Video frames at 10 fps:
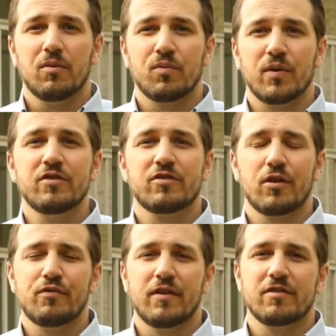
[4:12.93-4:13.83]

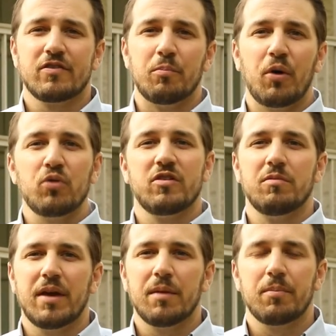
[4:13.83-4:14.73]
resurface the Bolton
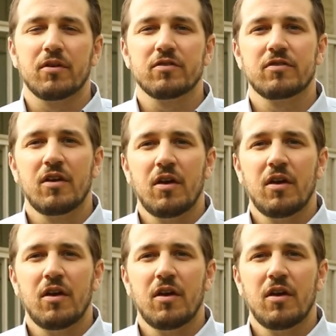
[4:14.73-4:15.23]
papers.